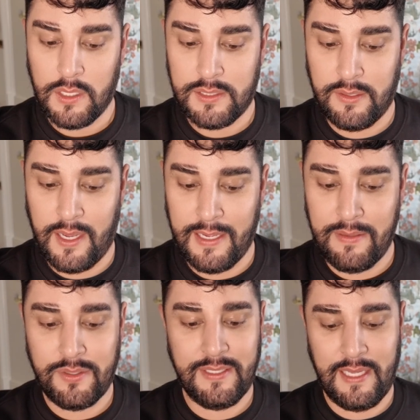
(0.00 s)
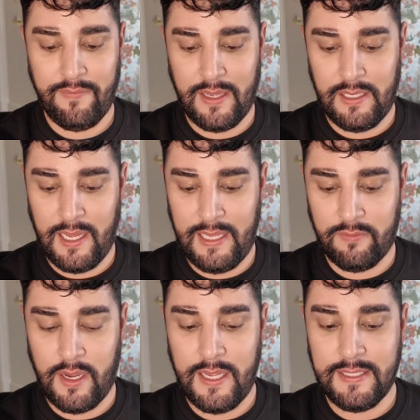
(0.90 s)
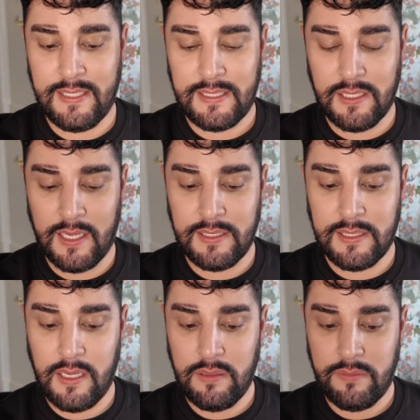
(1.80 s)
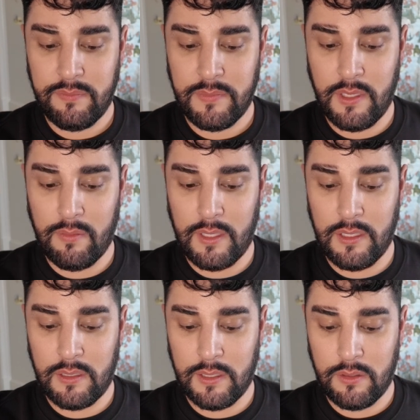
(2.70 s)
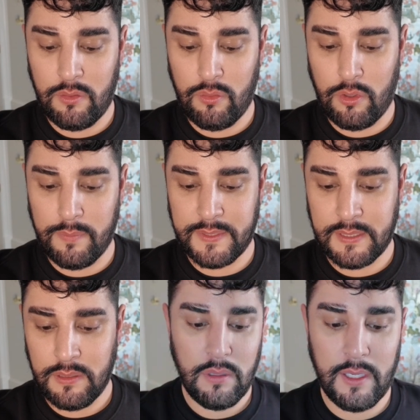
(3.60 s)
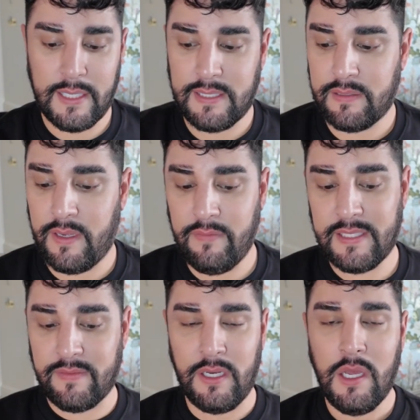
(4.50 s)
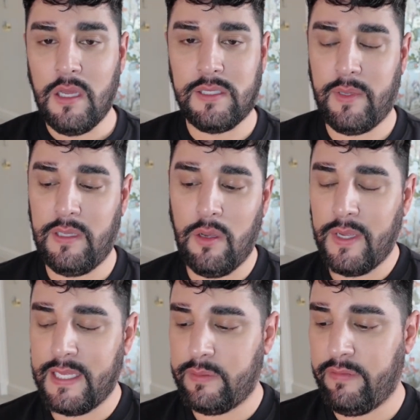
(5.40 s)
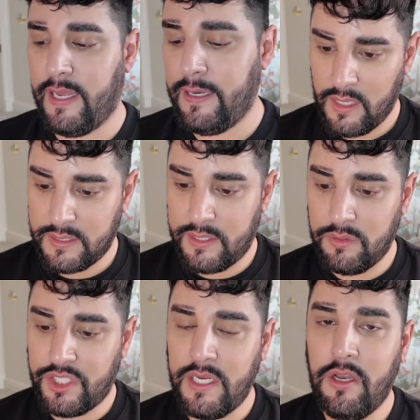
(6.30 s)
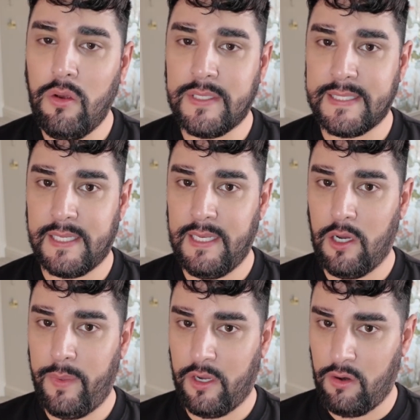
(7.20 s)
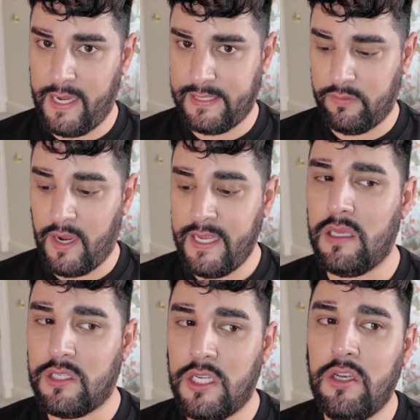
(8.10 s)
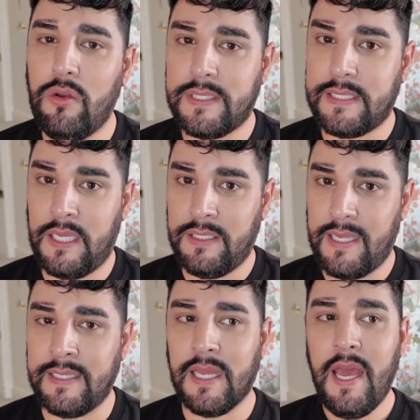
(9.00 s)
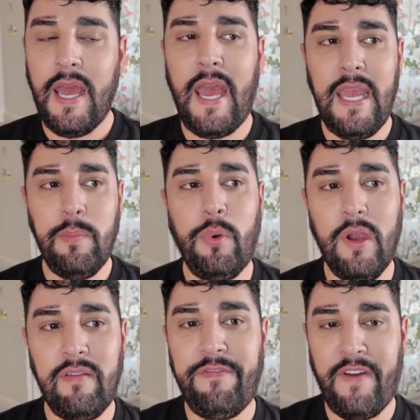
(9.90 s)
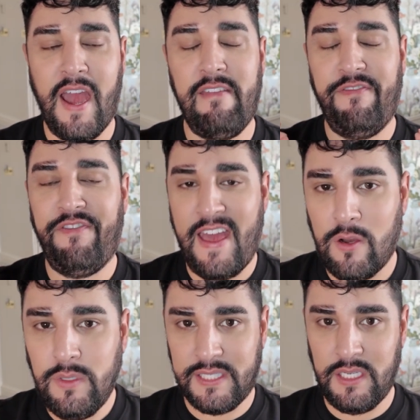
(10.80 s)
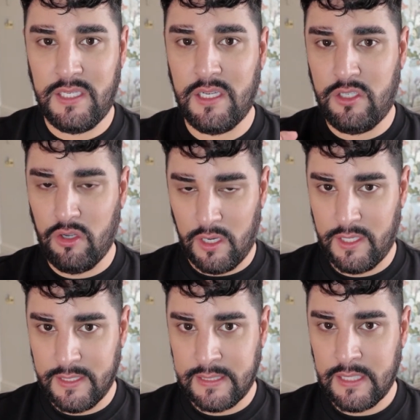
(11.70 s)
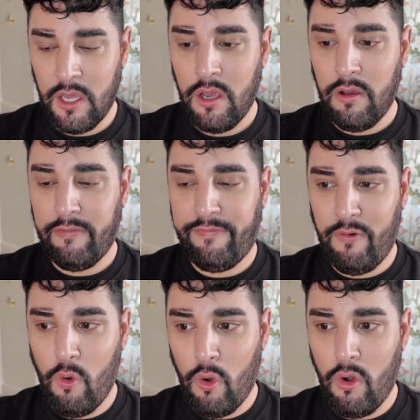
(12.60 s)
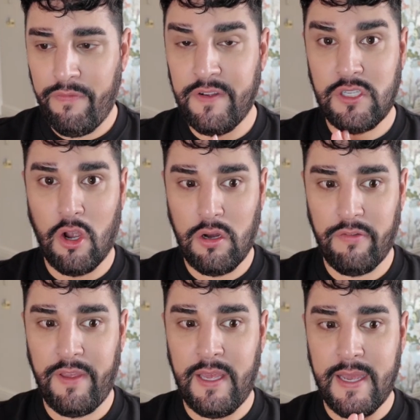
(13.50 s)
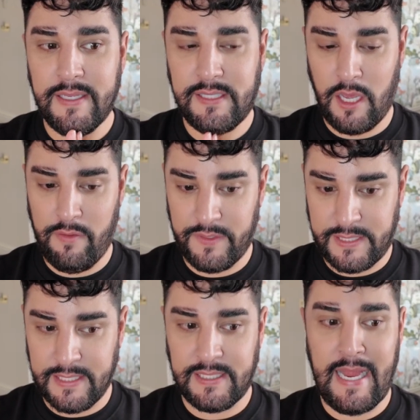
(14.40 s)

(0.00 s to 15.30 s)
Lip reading: Sorry, I keep trying to get that lighting right. Is this nicer? No, I look like a corpse. I guess that's fine. That's fine. Stop it. No one cares about lighting. So she knows it's a little bit crazy, right? She knows it's intense. $8,500 for photography services.